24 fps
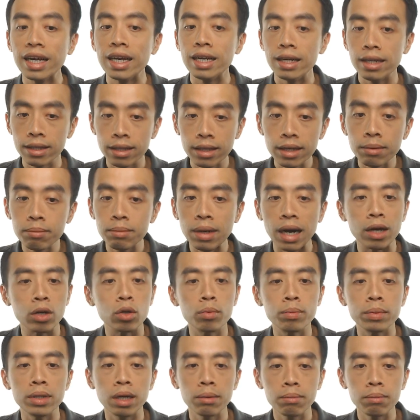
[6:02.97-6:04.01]
lithium
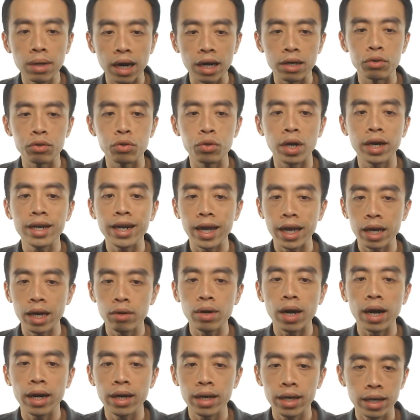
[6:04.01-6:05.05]
aluminum hydride L
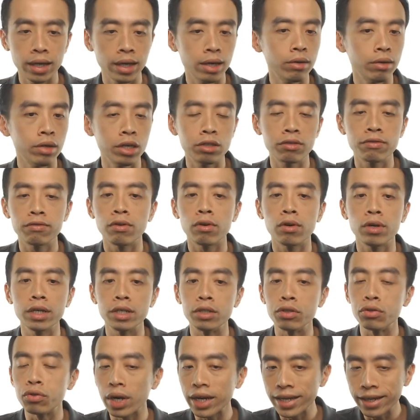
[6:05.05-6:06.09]
i A L H four
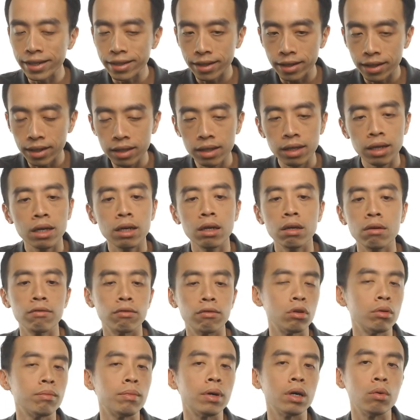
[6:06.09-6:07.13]
in dry ether
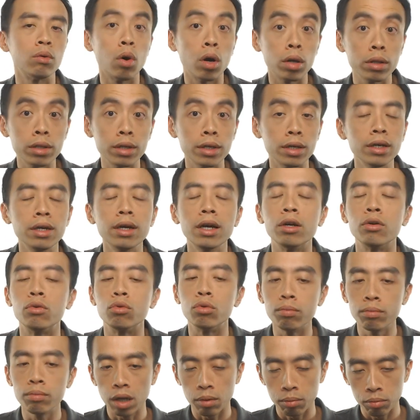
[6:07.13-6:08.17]
followed by water at
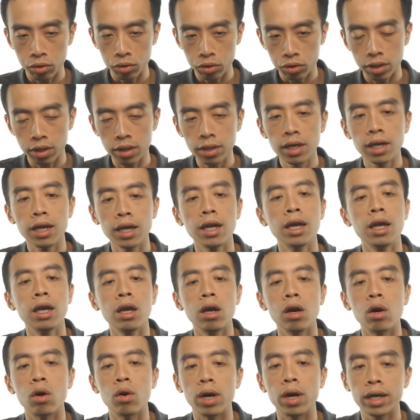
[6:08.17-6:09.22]
room temperature,
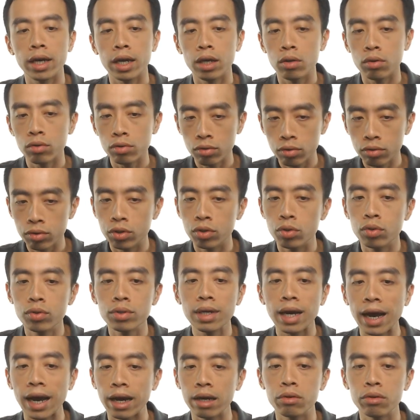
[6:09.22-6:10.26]
or I can also use
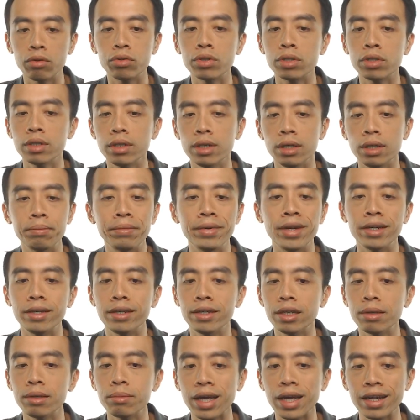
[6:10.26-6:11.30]
hydrogen in
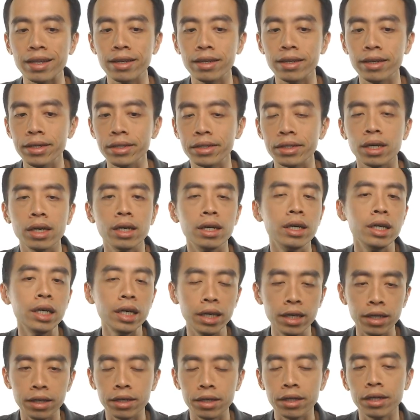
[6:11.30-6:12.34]
platinum catalyst
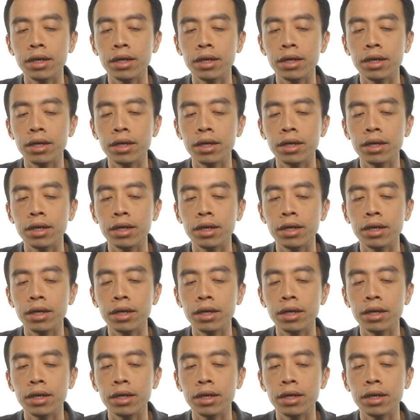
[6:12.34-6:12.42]
heat.